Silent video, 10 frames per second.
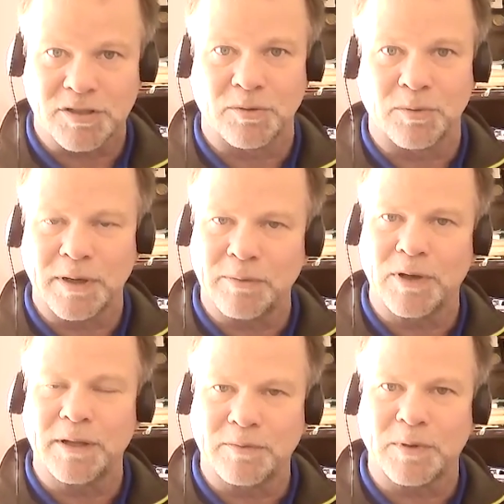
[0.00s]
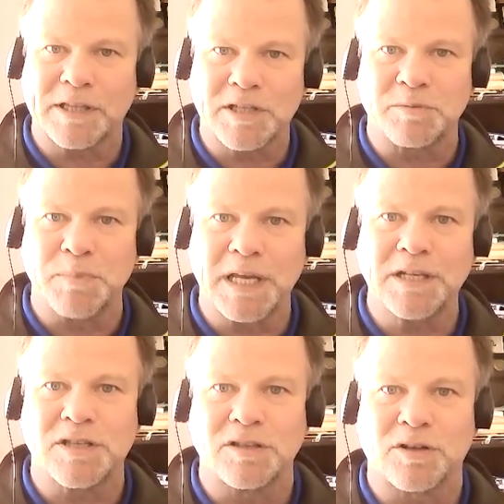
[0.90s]
So what what it, what this
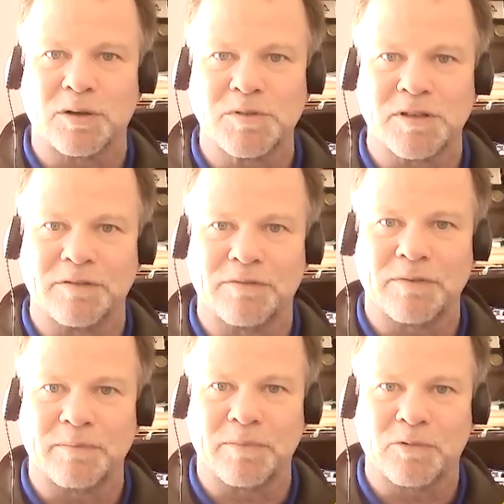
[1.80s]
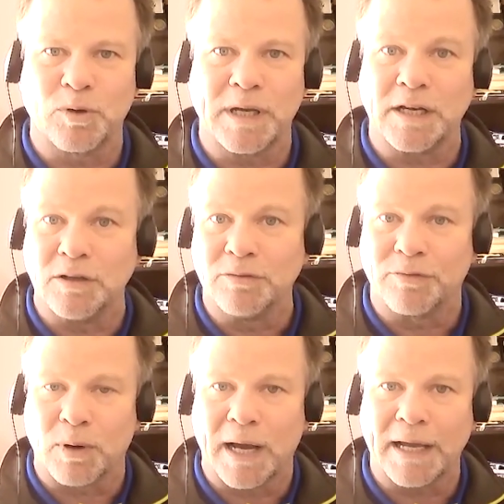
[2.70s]
means in terms of creating new
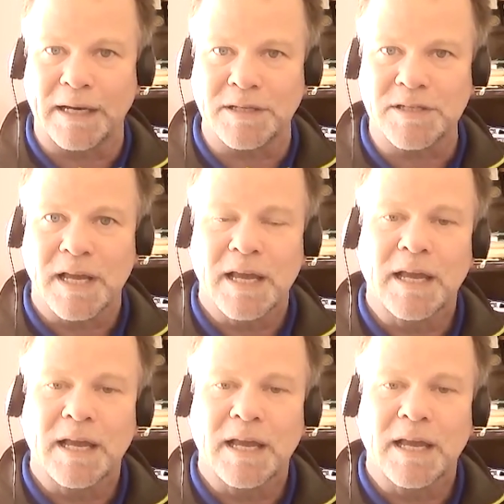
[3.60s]
varieties